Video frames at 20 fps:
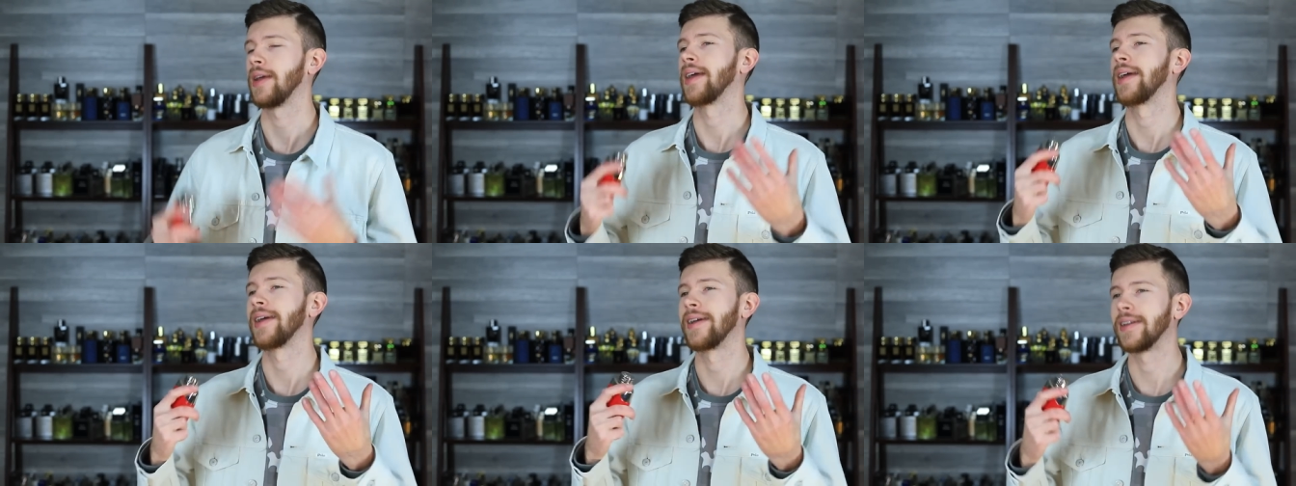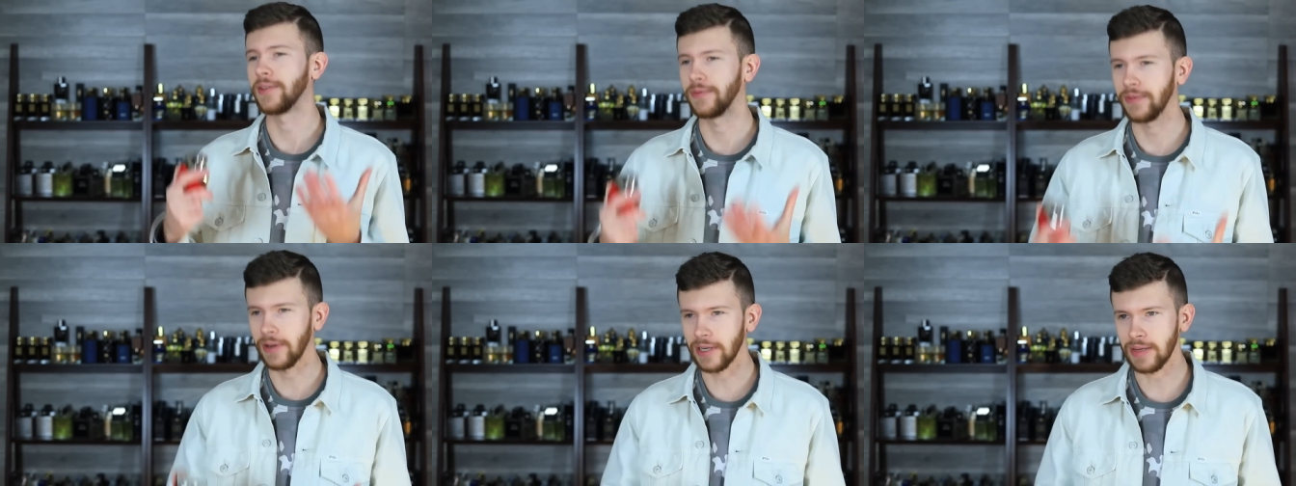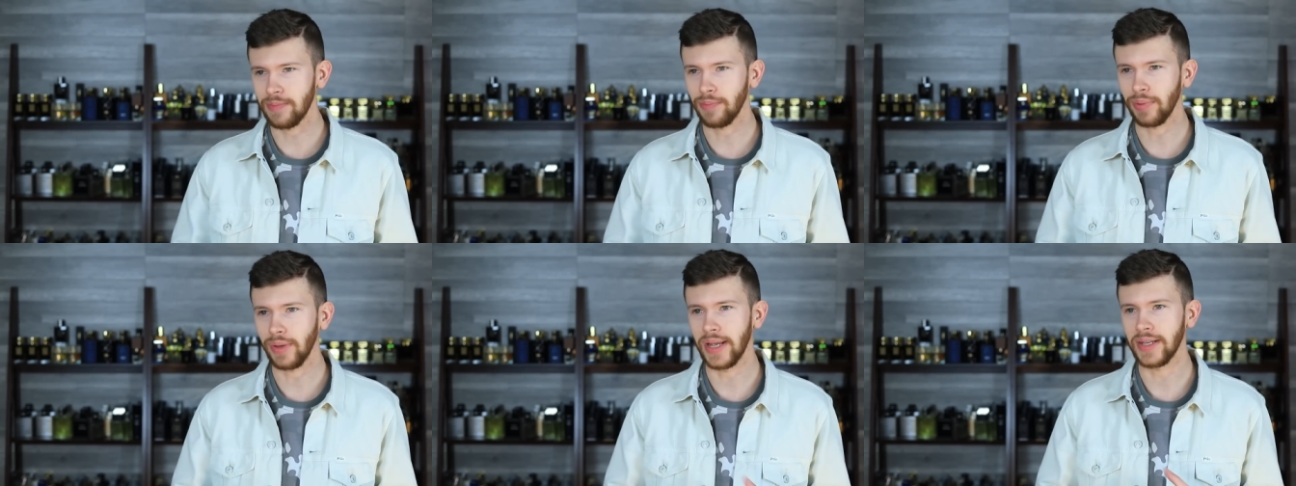It's
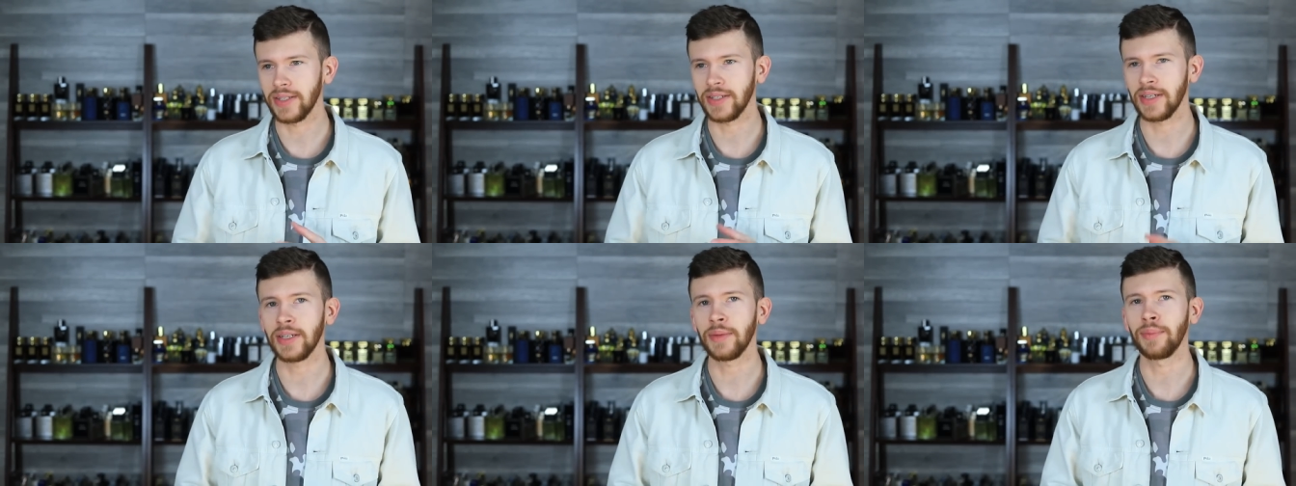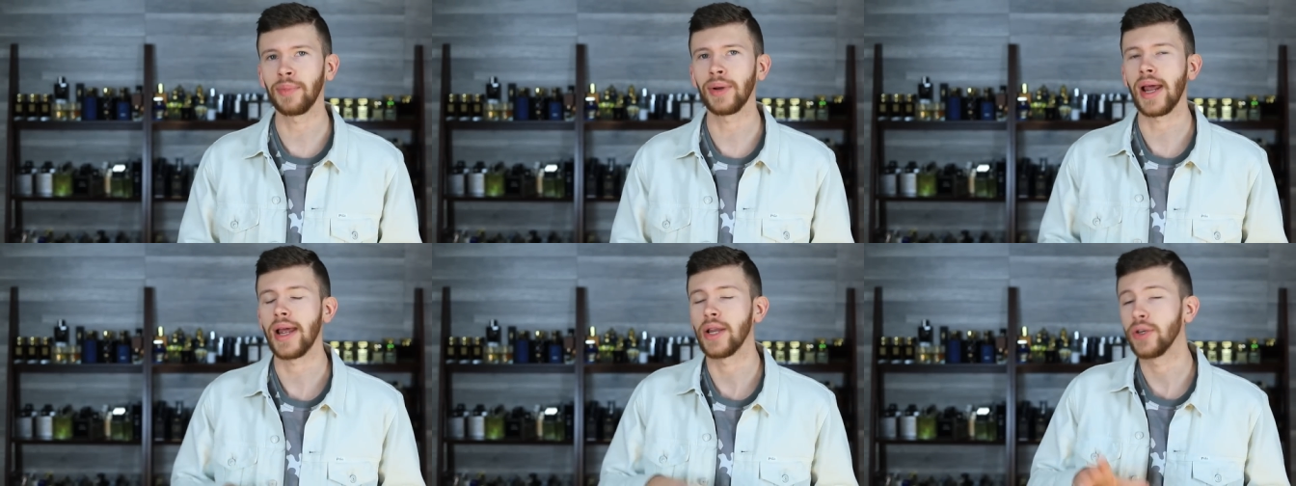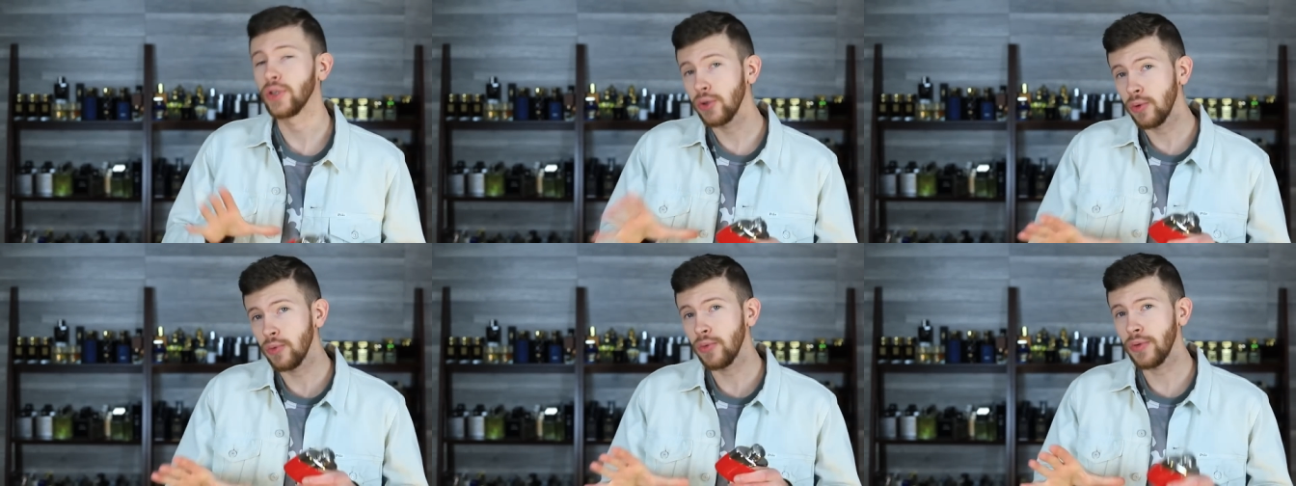very pleasant, but I
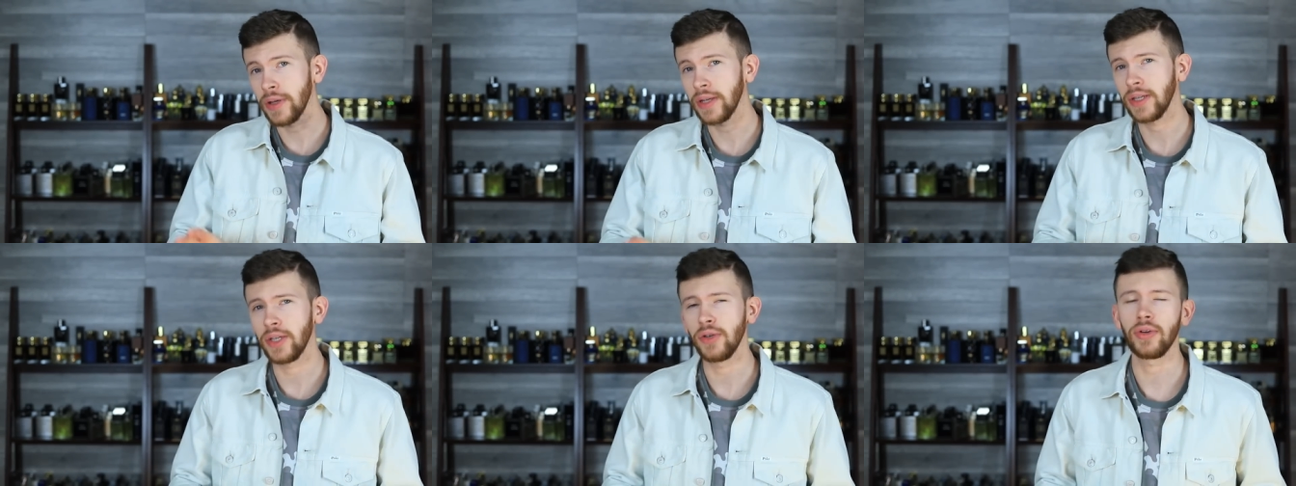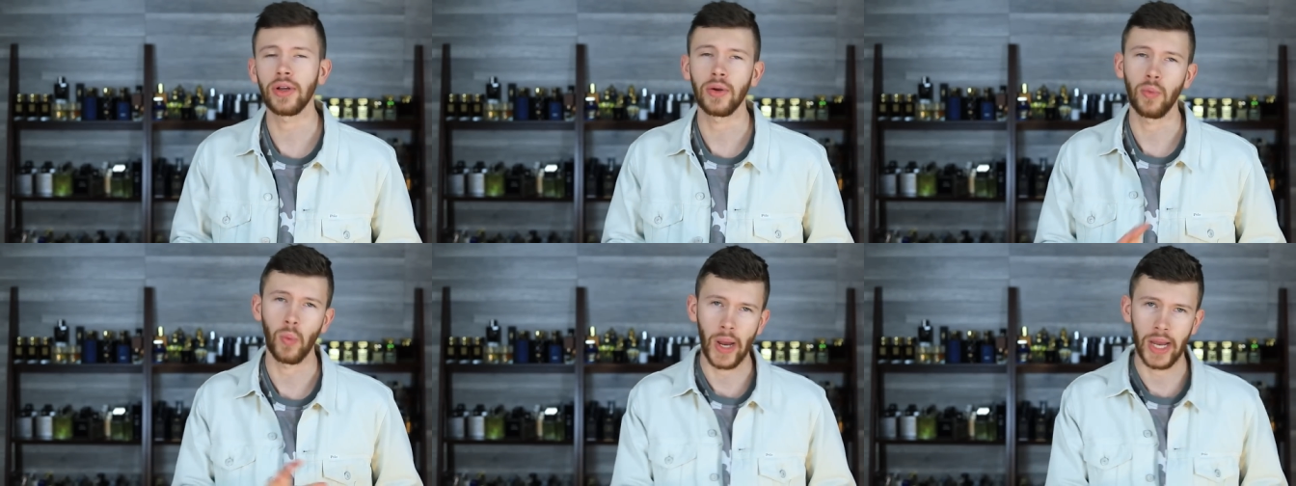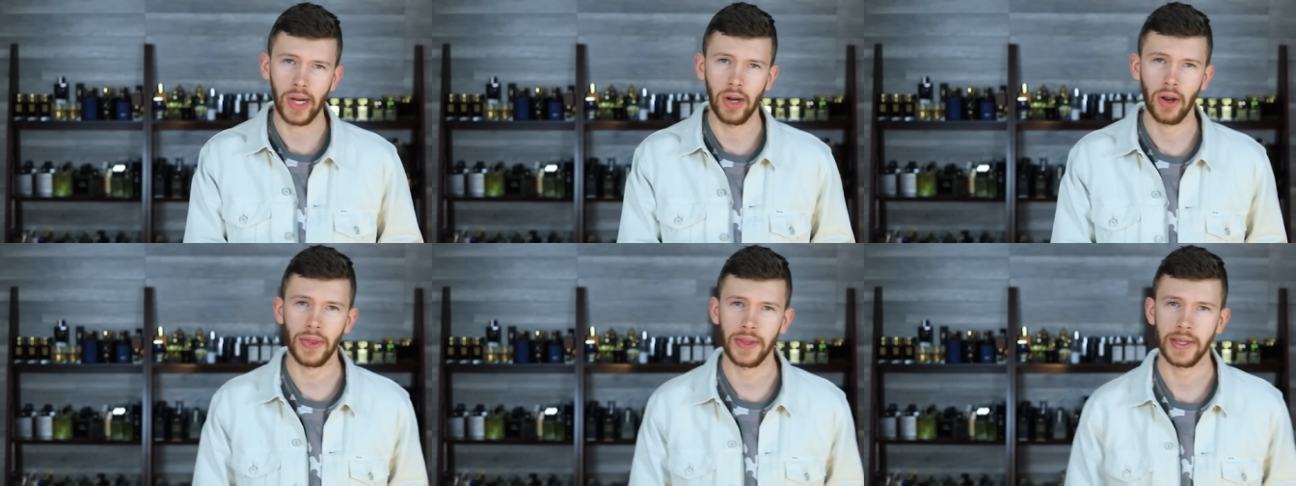do think you can
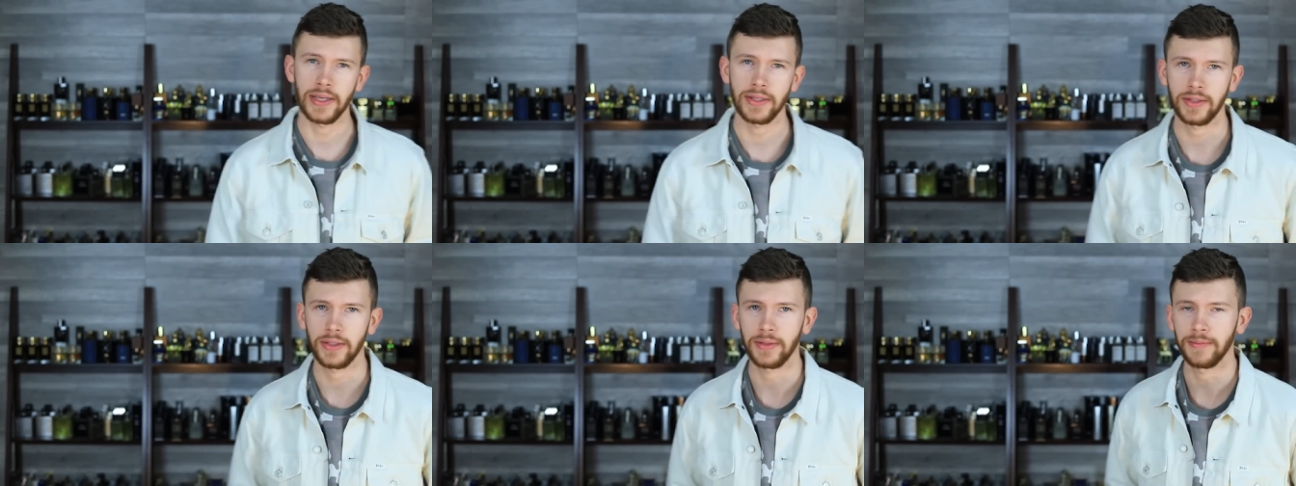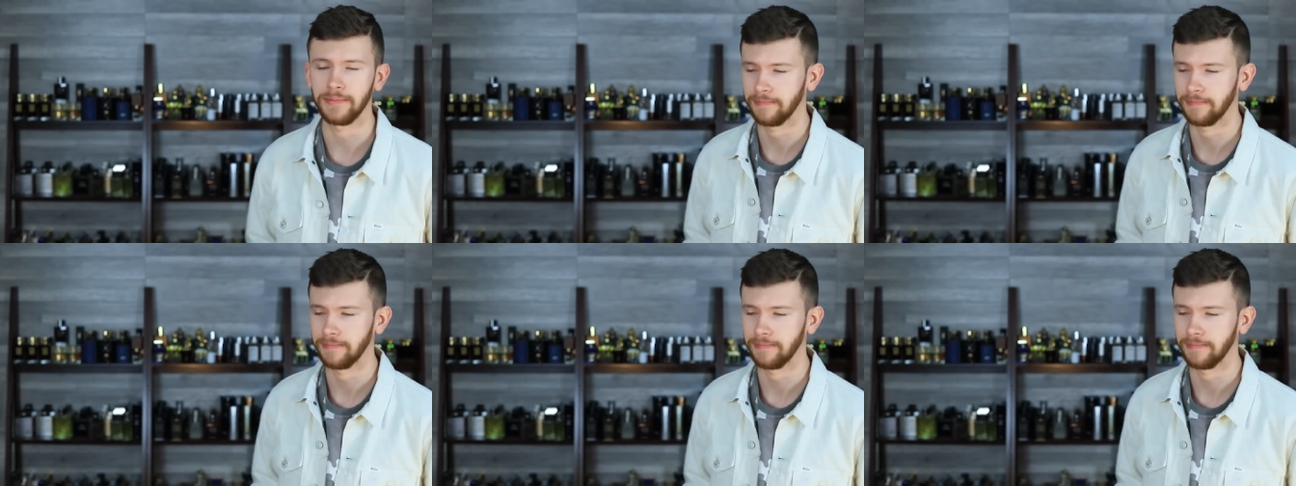wait on this.